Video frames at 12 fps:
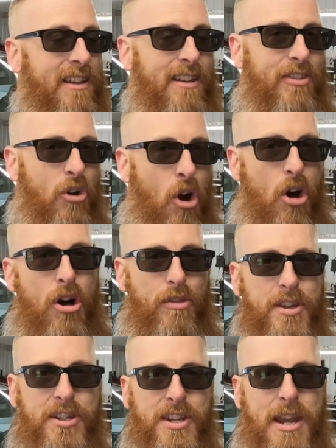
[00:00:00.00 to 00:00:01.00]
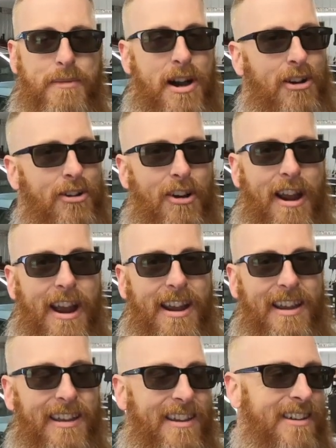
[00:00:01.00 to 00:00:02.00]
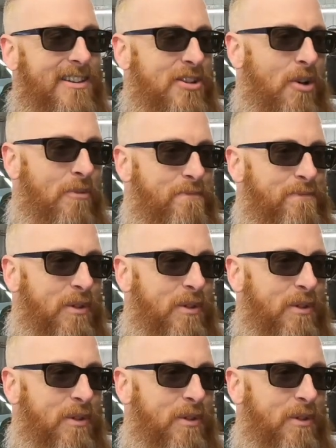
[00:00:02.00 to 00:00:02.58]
They're all the same color gray. So